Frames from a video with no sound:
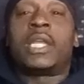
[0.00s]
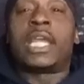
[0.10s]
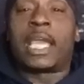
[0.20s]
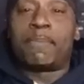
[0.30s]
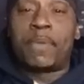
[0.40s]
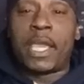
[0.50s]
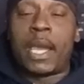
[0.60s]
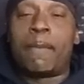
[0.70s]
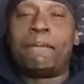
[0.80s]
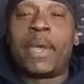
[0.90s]
that can
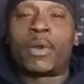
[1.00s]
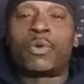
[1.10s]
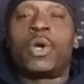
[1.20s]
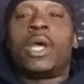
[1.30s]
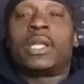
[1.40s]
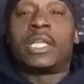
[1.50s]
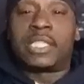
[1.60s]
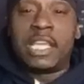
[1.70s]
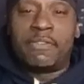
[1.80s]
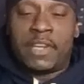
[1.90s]
pick up metal
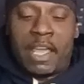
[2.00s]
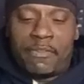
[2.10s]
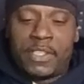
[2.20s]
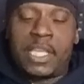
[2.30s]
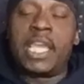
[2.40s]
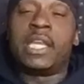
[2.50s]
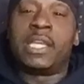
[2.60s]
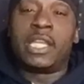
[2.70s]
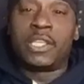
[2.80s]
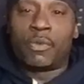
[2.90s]
that's, even if it's
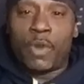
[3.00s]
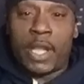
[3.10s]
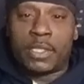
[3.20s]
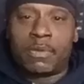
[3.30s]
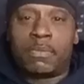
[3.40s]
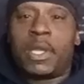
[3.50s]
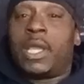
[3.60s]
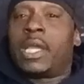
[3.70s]
hidden in your rectum,